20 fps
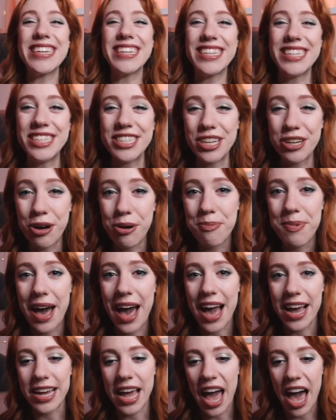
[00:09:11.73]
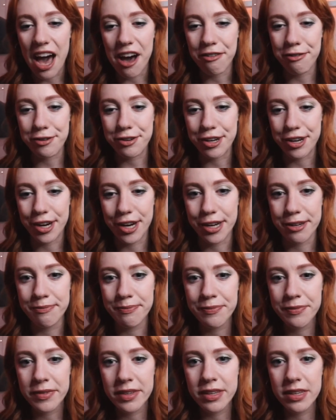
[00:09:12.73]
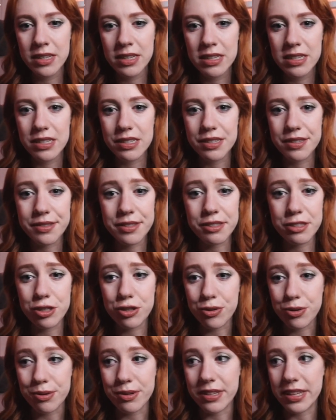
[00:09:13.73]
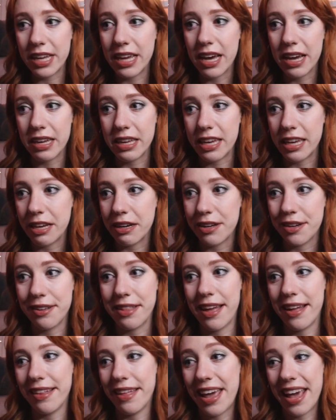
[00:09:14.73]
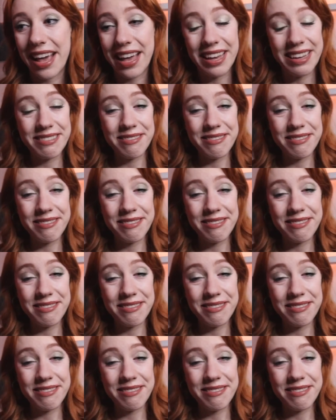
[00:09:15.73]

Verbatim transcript: getting to go back after truly a year that like